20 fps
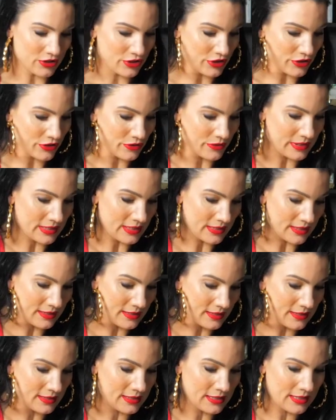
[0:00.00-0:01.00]
do
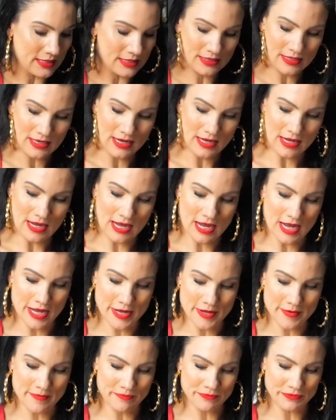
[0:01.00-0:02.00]
is
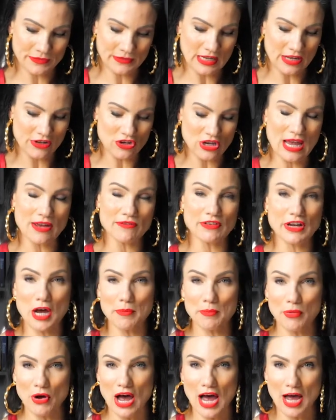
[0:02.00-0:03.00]
Now you have a
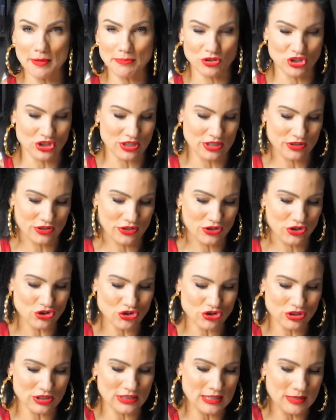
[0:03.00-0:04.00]
couple options.
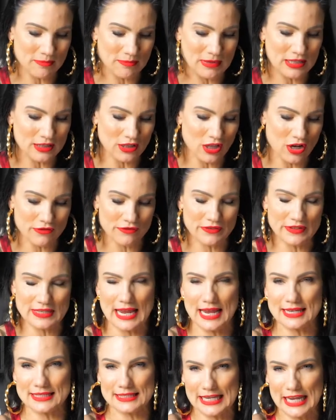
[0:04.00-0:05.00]
Usually meatloaf, it
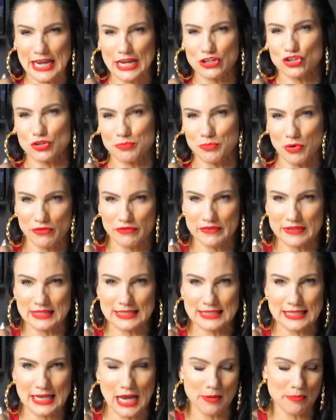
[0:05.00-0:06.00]
has ketchup over the
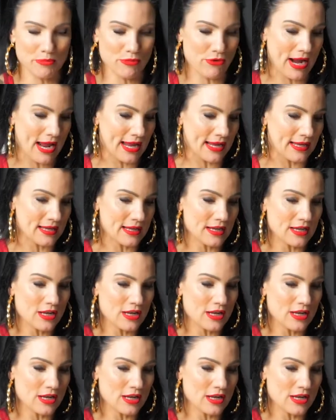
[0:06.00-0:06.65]
top, right?